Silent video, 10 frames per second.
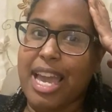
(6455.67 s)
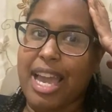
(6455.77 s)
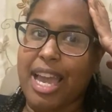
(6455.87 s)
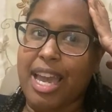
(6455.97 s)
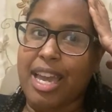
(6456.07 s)

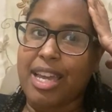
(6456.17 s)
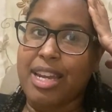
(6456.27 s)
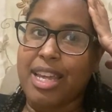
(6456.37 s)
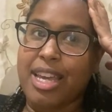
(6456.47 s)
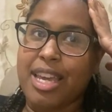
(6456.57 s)

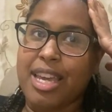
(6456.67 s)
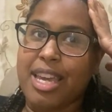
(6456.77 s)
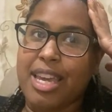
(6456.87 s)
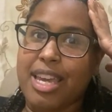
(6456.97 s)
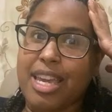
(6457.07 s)
And
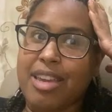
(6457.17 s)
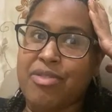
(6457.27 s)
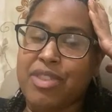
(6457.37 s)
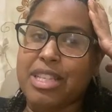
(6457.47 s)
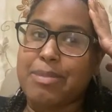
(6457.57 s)

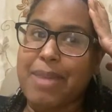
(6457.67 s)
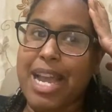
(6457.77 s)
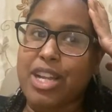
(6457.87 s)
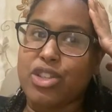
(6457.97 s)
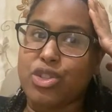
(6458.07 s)
if this
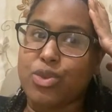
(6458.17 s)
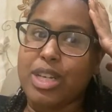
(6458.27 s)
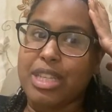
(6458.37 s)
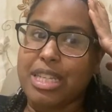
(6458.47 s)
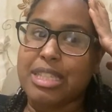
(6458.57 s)
man is
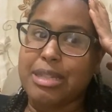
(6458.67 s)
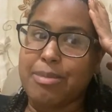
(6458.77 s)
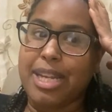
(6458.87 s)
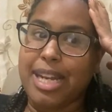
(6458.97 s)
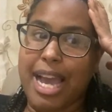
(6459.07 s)
doing this to
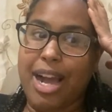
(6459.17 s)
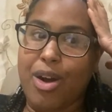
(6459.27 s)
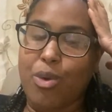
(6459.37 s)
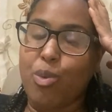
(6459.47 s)
me now,